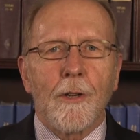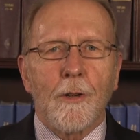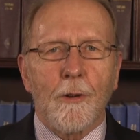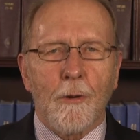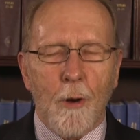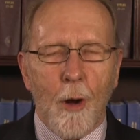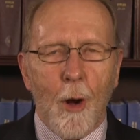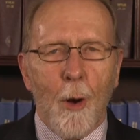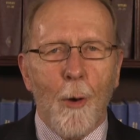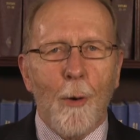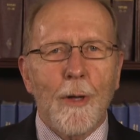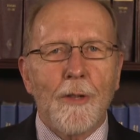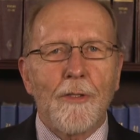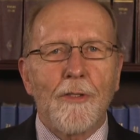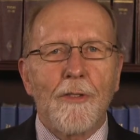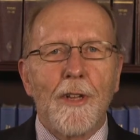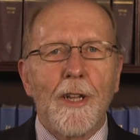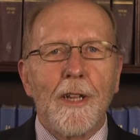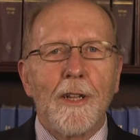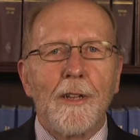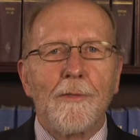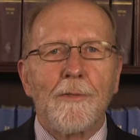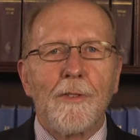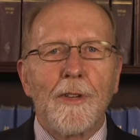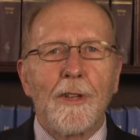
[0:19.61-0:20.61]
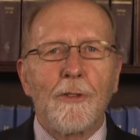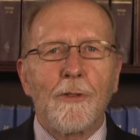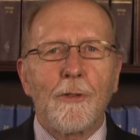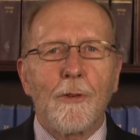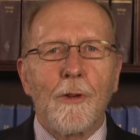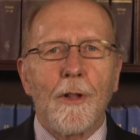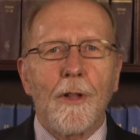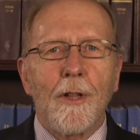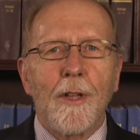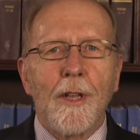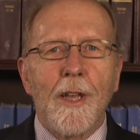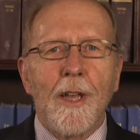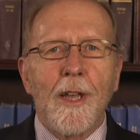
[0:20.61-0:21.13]
grow as an
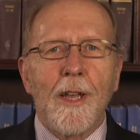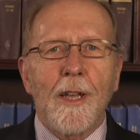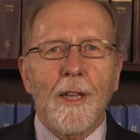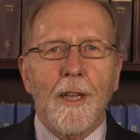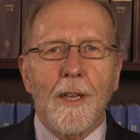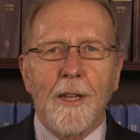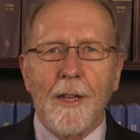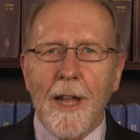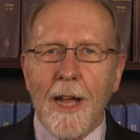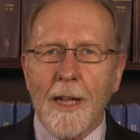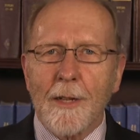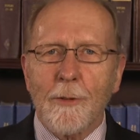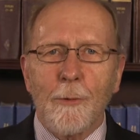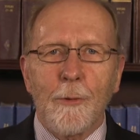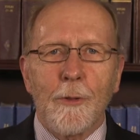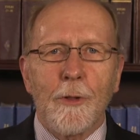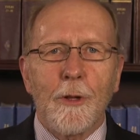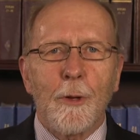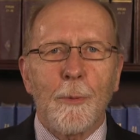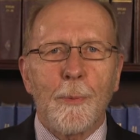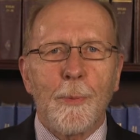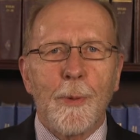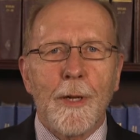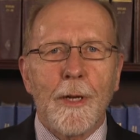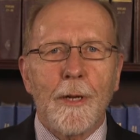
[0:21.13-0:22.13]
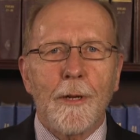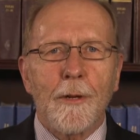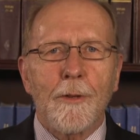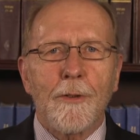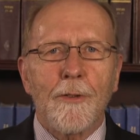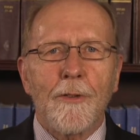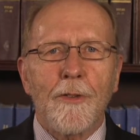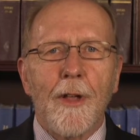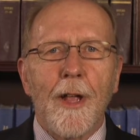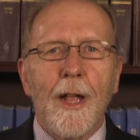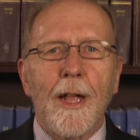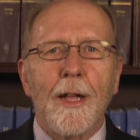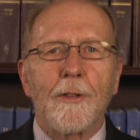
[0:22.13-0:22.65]
individual, connect with your
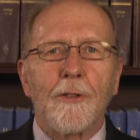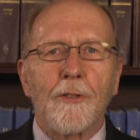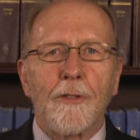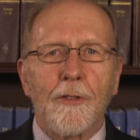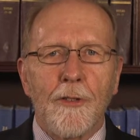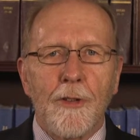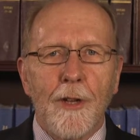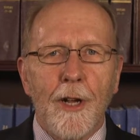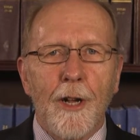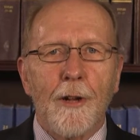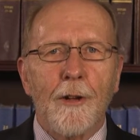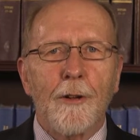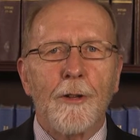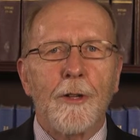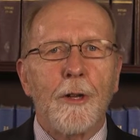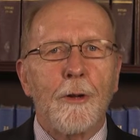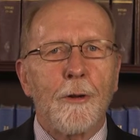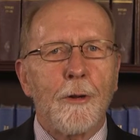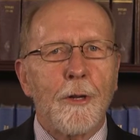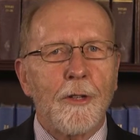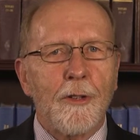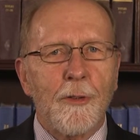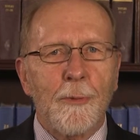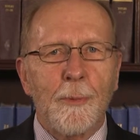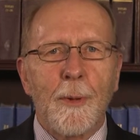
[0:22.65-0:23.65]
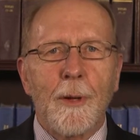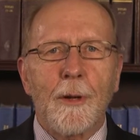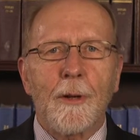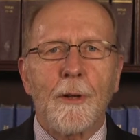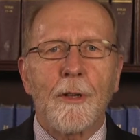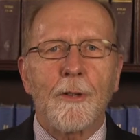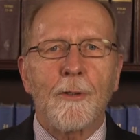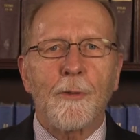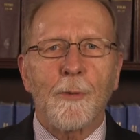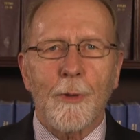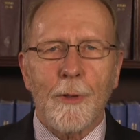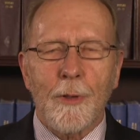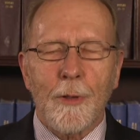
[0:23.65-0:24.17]
peers, and share your
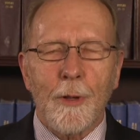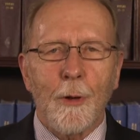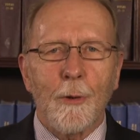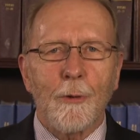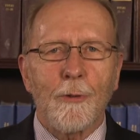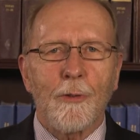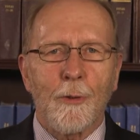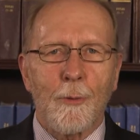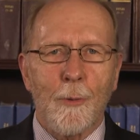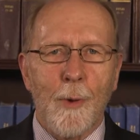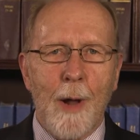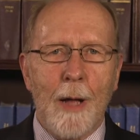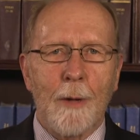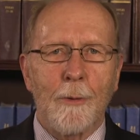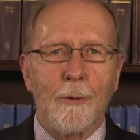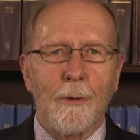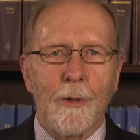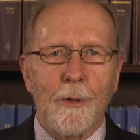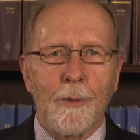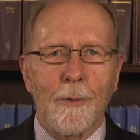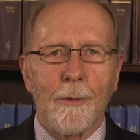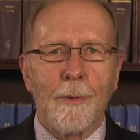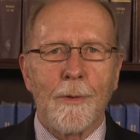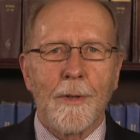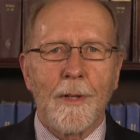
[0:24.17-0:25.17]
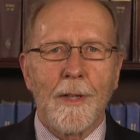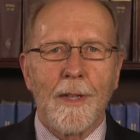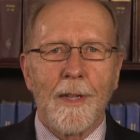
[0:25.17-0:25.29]
experience with those around you.